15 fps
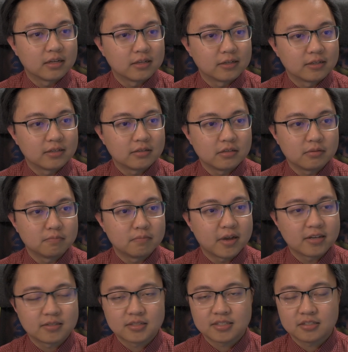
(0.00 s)
you
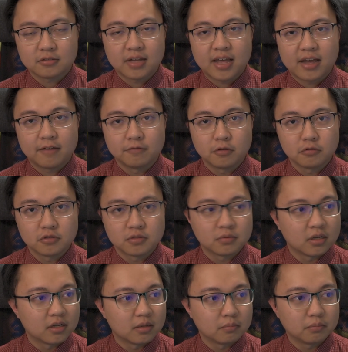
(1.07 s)
might still have those
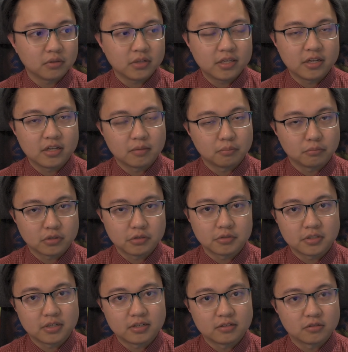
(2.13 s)
bleeding and
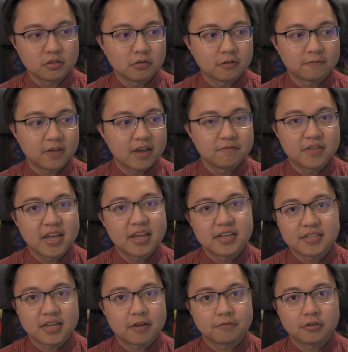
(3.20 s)
bruising 2 to 5 days
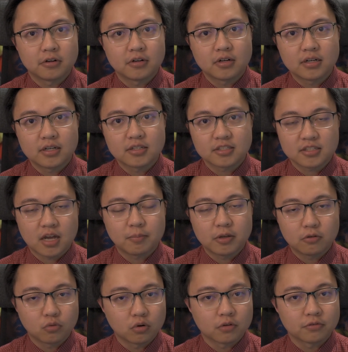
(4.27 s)
after stopping
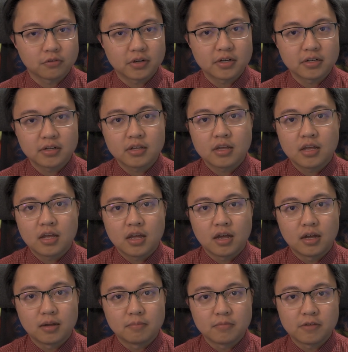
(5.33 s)
warfarin.
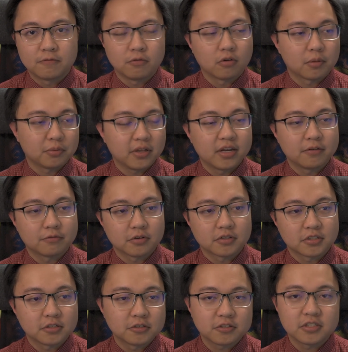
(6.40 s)
If you are planning for a
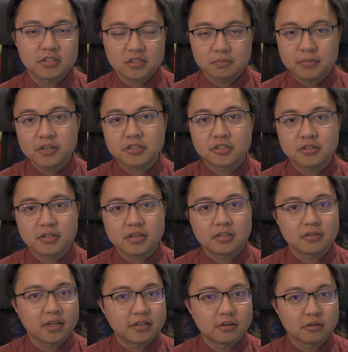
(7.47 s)
surgery, just make sure that you
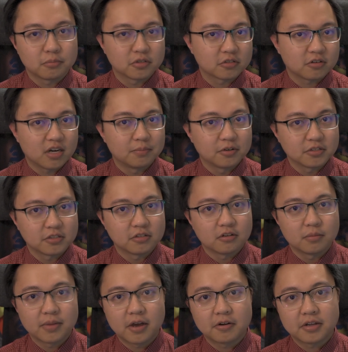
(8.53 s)
let your prescribers know
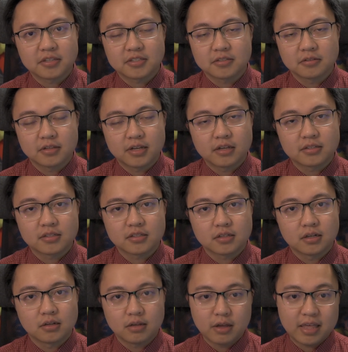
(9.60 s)
about it, so that
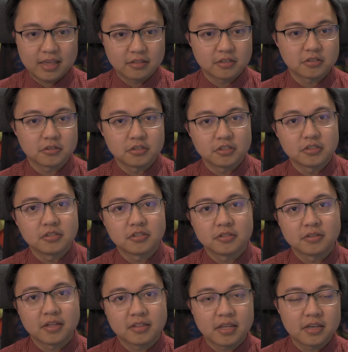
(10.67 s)
and the surgeons, so
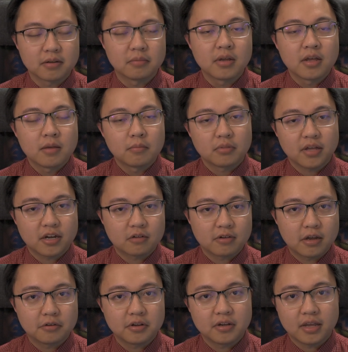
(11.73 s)
that they can plan
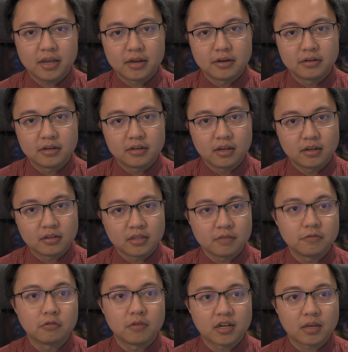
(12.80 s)
around it and give
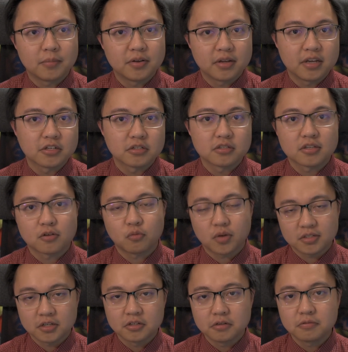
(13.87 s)
you recommendations on what
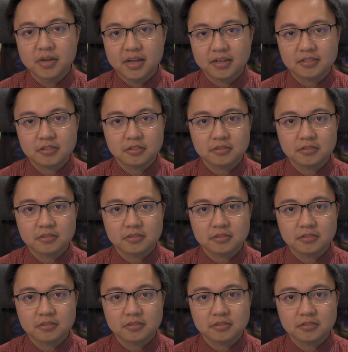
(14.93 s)
to do next.